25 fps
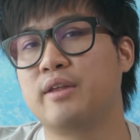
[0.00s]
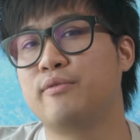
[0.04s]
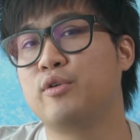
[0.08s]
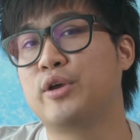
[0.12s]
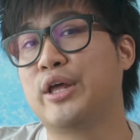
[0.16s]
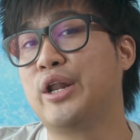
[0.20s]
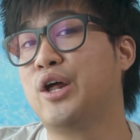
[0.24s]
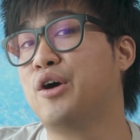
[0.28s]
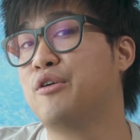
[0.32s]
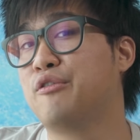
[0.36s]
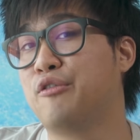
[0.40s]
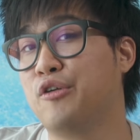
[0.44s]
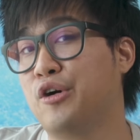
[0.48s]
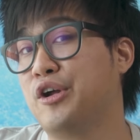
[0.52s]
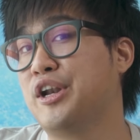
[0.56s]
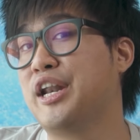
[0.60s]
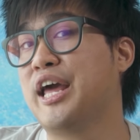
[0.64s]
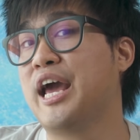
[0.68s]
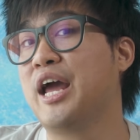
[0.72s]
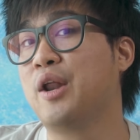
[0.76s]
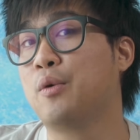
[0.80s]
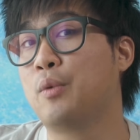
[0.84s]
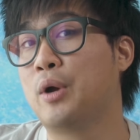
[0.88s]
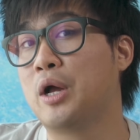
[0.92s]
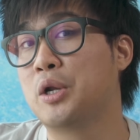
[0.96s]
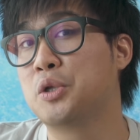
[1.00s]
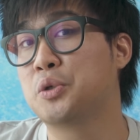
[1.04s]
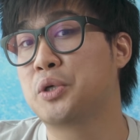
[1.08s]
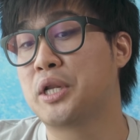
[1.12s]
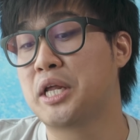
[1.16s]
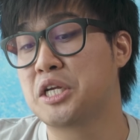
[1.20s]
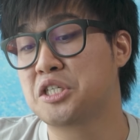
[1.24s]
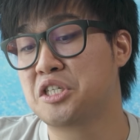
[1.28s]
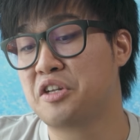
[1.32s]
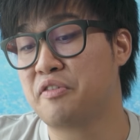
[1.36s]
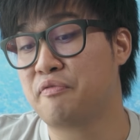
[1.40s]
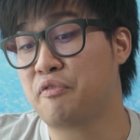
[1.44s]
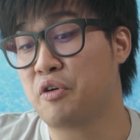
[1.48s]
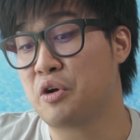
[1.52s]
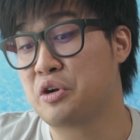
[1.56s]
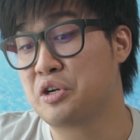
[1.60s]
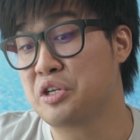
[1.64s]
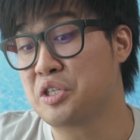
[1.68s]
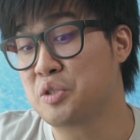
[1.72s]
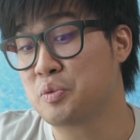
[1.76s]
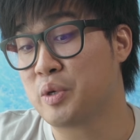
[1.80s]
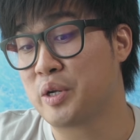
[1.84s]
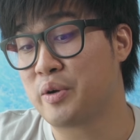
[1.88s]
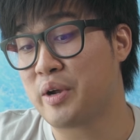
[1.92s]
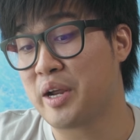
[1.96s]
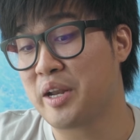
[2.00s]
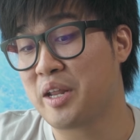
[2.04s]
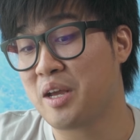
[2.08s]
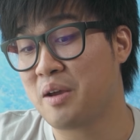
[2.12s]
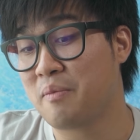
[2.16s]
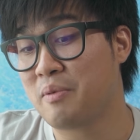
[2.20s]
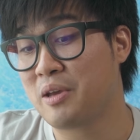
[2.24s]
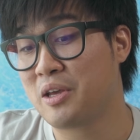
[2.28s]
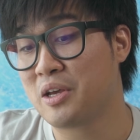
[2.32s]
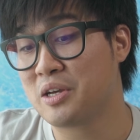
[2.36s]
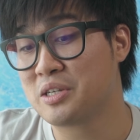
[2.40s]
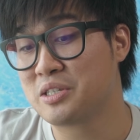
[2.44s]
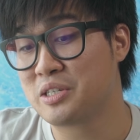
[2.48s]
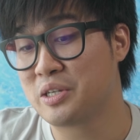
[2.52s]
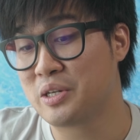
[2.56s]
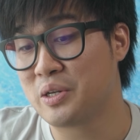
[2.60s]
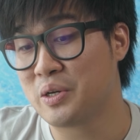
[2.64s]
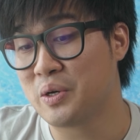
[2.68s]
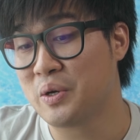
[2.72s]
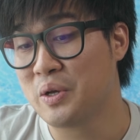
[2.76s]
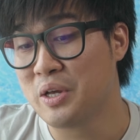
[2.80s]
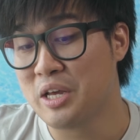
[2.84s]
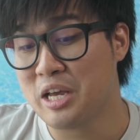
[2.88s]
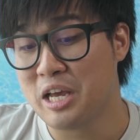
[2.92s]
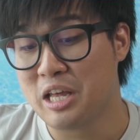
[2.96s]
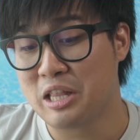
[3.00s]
If you cannot afford that, well, you can actually afford this one right here because, you know,